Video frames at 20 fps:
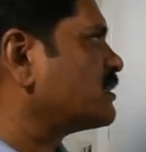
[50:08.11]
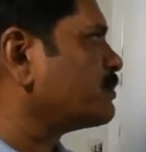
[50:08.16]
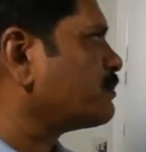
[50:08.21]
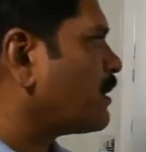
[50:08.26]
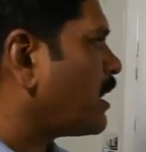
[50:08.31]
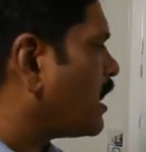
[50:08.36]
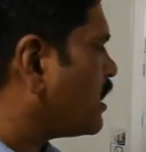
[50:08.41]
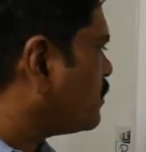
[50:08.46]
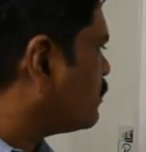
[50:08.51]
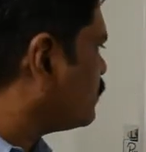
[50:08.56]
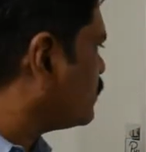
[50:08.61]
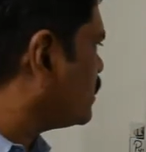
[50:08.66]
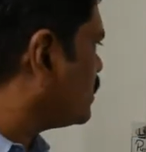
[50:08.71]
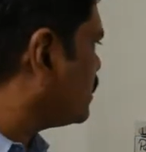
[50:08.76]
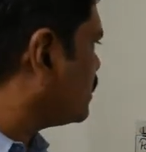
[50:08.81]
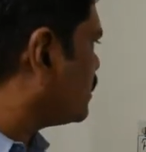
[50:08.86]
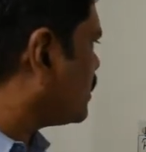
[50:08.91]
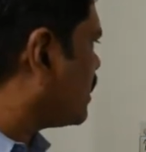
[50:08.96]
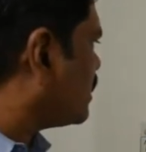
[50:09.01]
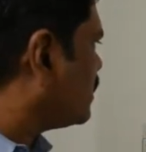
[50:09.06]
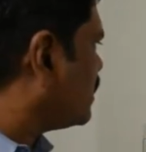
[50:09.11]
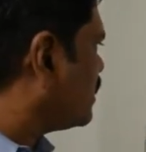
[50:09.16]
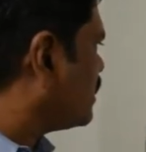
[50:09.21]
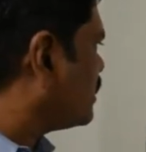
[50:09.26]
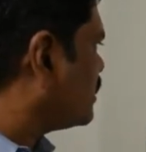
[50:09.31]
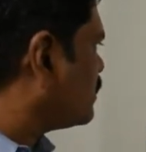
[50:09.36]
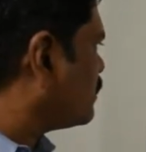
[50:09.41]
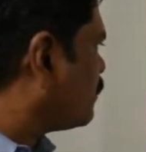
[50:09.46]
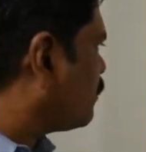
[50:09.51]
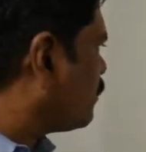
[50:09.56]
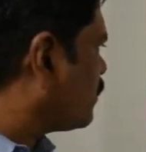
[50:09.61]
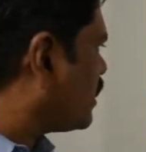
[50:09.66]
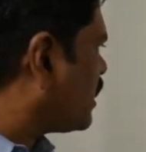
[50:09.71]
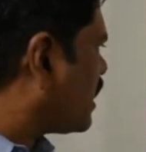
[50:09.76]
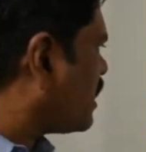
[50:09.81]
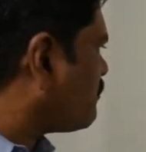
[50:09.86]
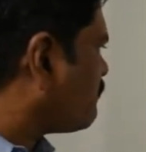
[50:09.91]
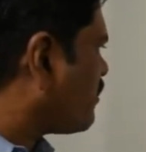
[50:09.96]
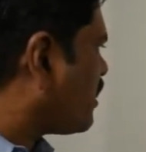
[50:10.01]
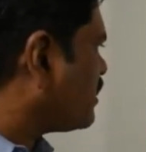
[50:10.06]
spirochetes are there, okay,
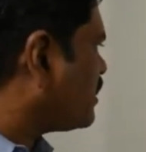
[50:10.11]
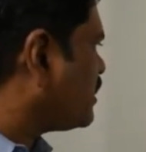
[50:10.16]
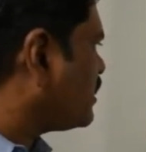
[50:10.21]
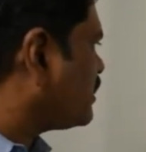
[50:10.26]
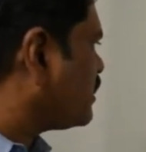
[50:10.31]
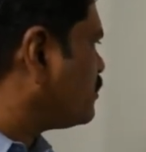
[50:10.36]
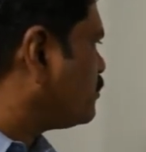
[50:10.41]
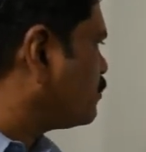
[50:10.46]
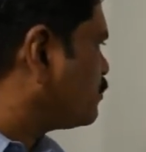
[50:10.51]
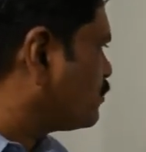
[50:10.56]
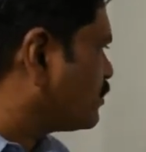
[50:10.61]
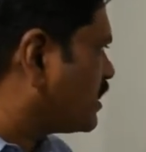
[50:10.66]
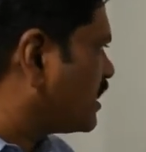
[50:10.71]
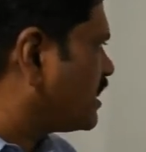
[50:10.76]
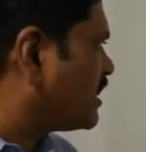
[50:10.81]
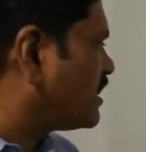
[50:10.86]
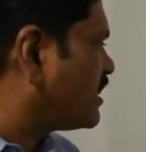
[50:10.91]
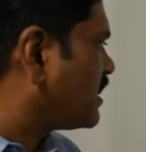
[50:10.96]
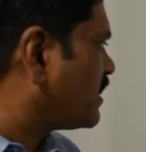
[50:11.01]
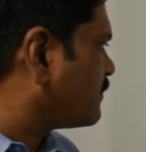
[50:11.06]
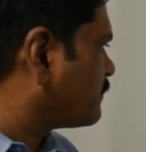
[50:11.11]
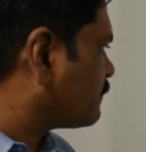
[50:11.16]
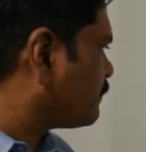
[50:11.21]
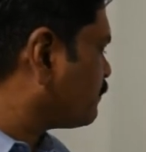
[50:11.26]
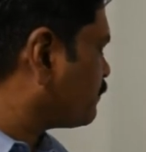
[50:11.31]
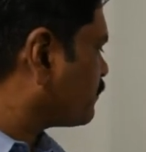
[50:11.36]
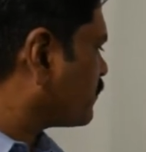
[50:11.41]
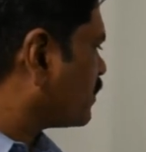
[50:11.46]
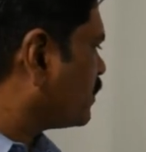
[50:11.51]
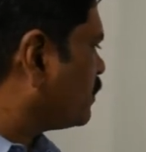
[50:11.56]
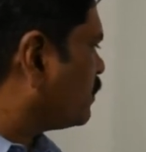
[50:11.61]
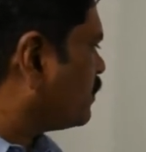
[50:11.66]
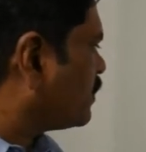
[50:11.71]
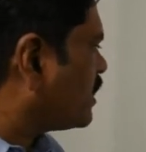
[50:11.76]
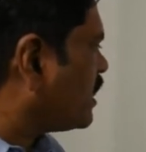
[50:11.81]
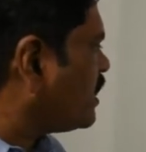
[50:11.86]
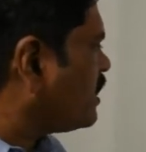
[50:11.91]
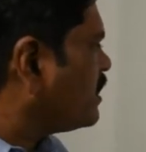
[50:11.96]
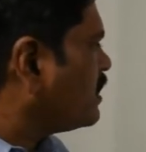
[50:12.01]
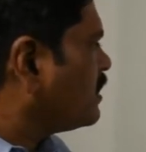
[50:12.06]
and finally the eukarya,
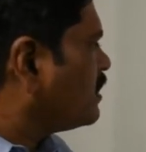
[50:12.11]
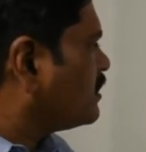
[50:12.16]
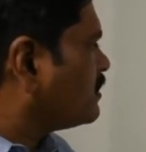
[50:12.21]
okay.